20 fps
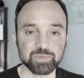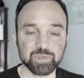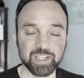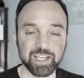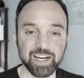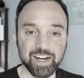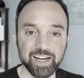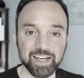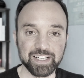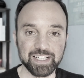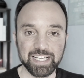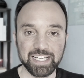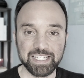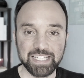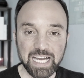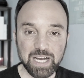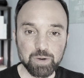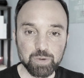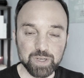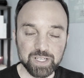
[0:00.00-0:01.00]
All right, and
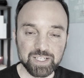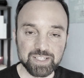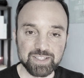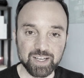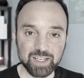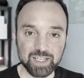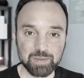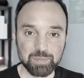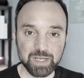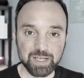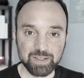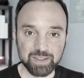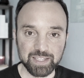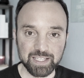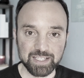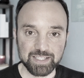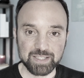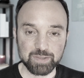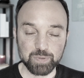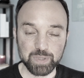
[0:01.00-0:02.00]
now we're going to talk about
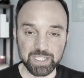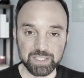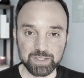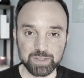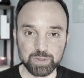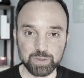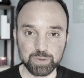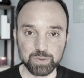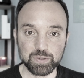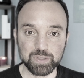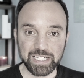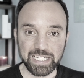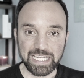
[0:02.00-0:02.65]
things that we can do